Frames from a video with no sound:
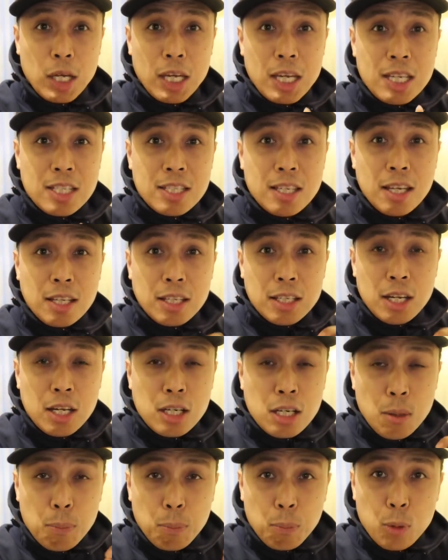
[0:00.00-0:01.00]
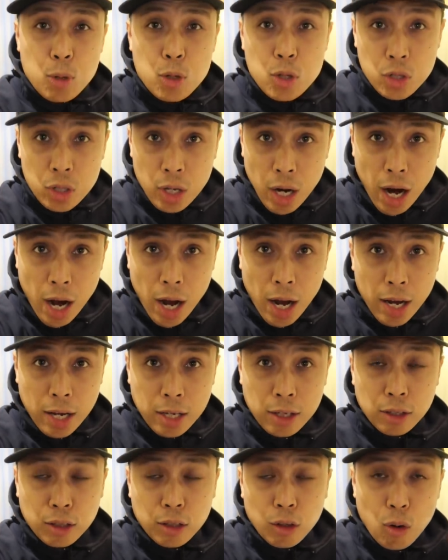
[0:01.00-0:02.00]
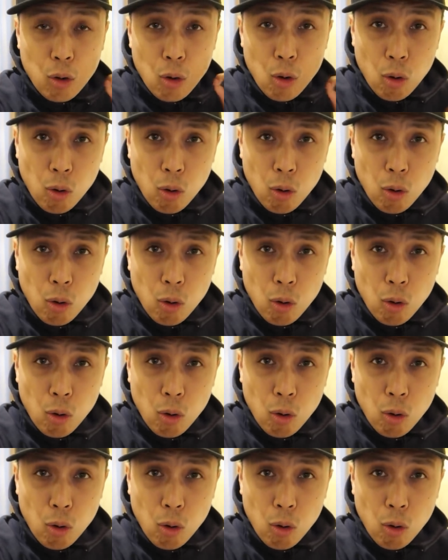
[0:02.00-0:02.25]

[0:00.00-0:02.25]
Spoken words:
Is it gonna push higher,